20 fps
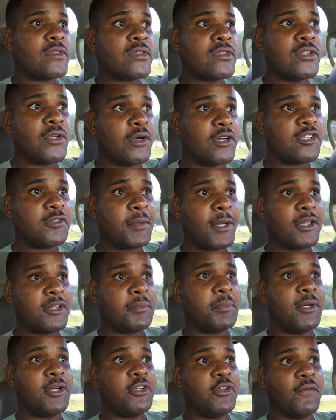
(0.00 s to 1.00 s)
Don't expect to
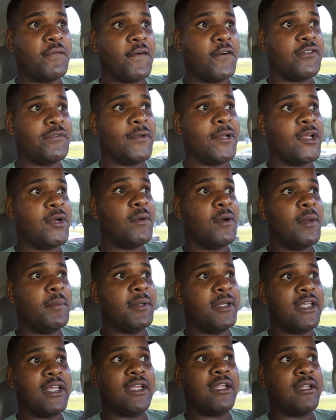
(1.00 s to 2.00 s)
put your first video up
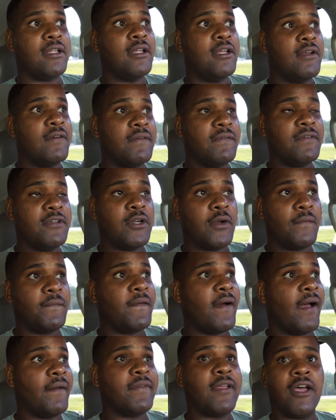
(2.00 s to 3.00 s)
and get,
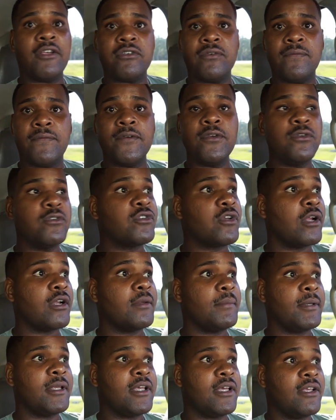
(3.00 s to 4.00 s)
5,000 views on it,
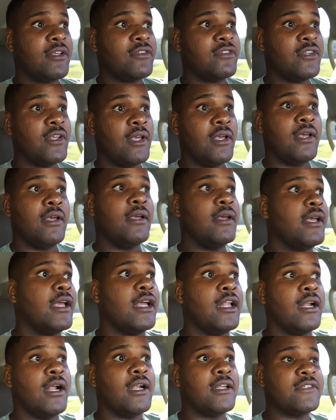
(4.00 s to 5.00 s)
because,
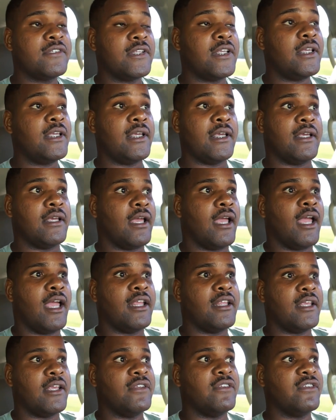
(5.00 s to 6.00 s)
and honestly,
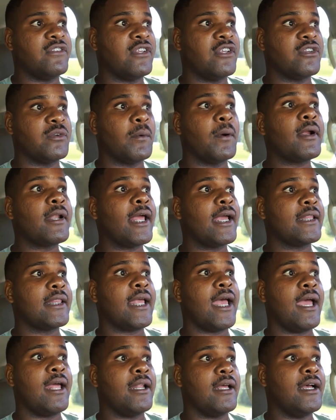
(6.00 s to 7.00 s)
it just doesn't work like
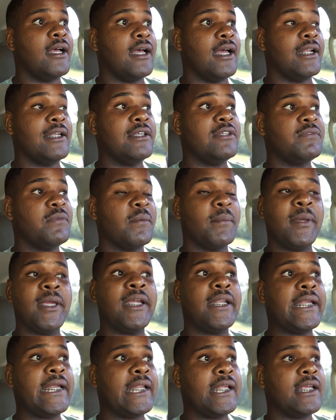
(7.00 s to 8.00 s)
that. At least for me, it
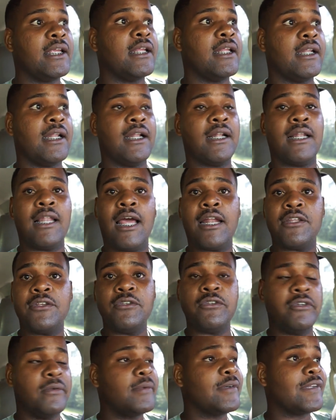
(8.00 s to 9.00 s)
didn't, and a lot of
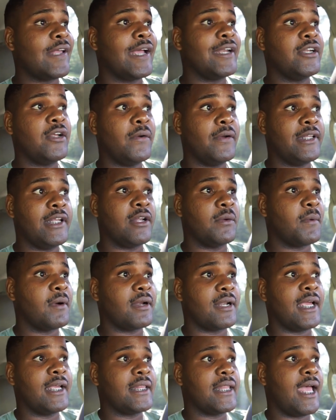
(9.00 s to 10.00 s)
YouTubers I know, it didn't work
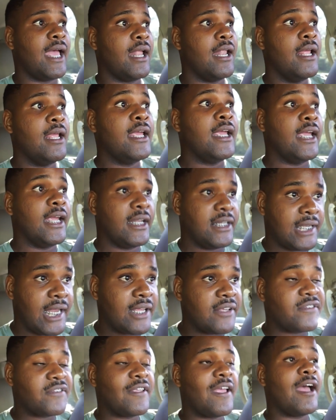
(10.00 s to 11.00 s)
like that. It
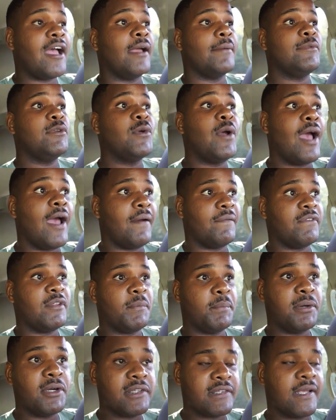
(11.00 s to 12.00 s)
takes time. You have to
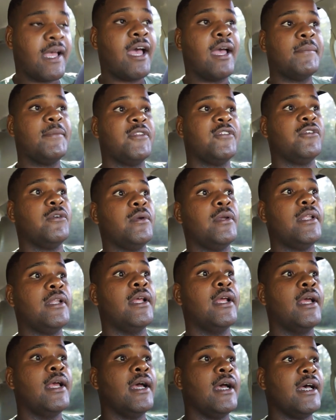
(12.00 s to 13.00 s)
put time into it,
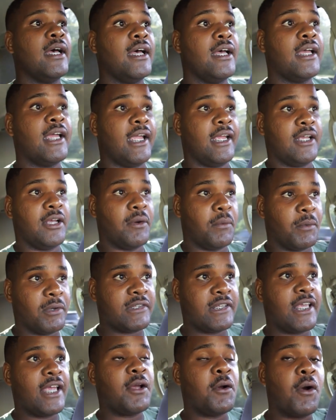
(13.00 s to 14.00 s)
and once
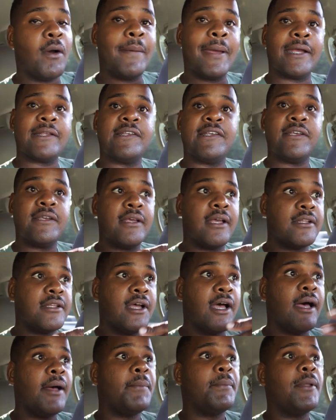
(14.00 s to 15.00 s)
again, going back to the
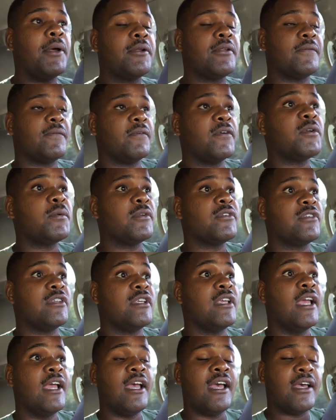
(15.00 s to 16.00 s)
uploading frequency,
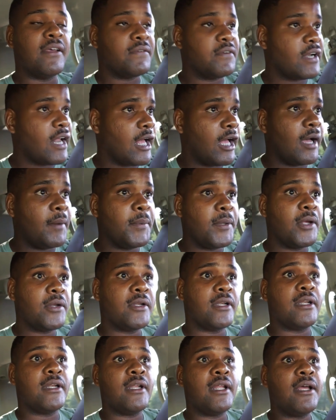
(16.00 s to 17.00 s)
if you're not
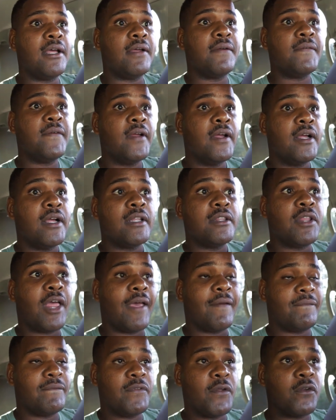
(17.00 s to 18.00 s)
uploading enough,
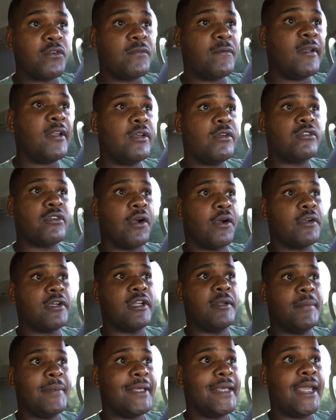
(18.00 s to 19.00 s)
that those videos aren't
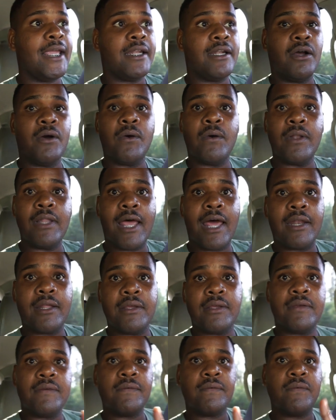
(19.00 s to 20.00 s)
going to be getting a whole lot
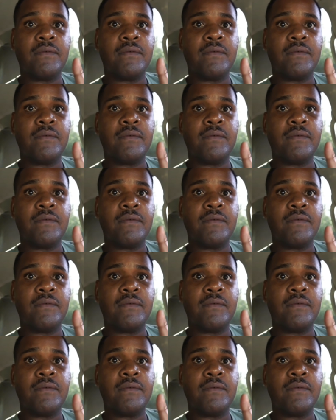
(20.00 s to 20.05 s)
of,